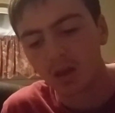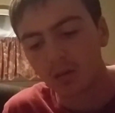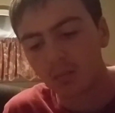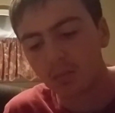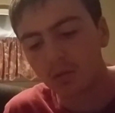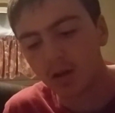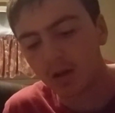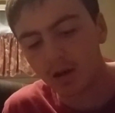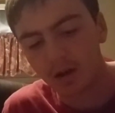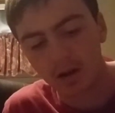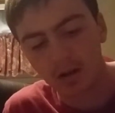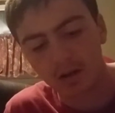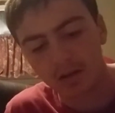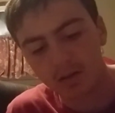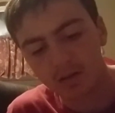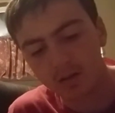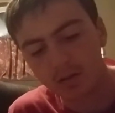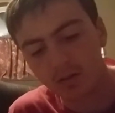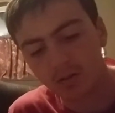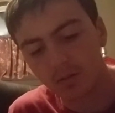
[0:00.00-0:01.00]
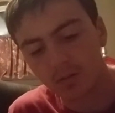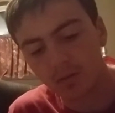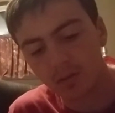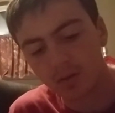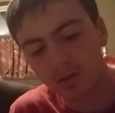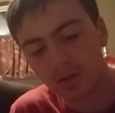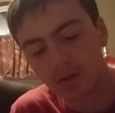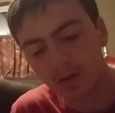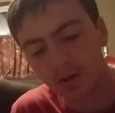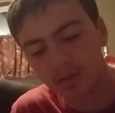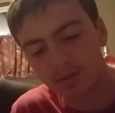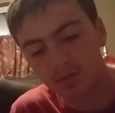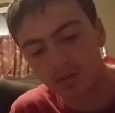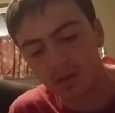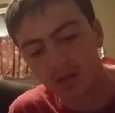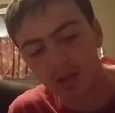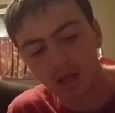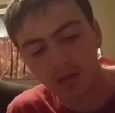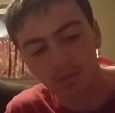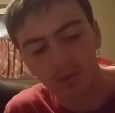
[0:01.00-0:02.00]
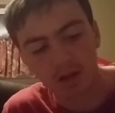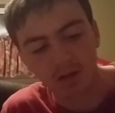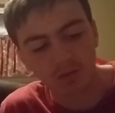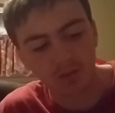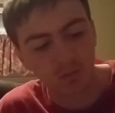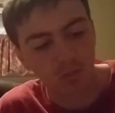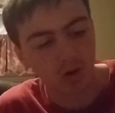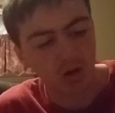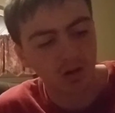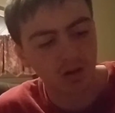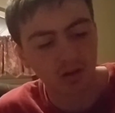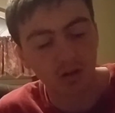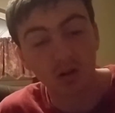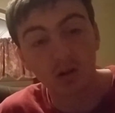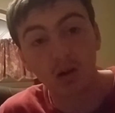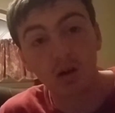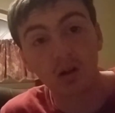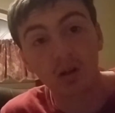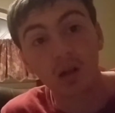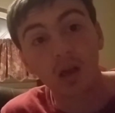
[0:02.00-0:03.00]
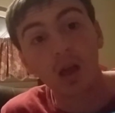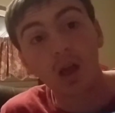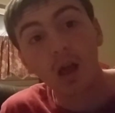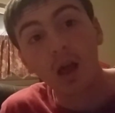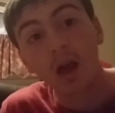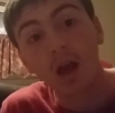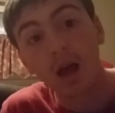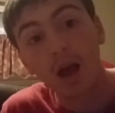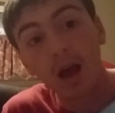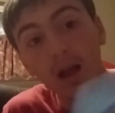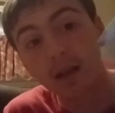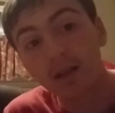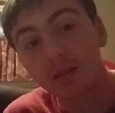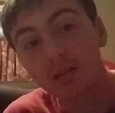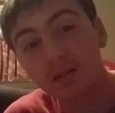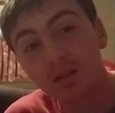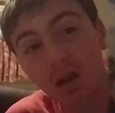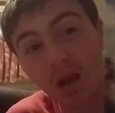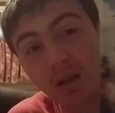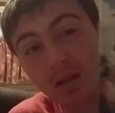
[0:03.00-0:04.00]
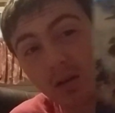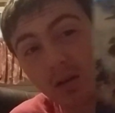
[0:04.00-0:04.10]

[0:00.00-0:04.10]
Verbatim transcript: But uh, so you know, after I came back from walking the dog, I, you know,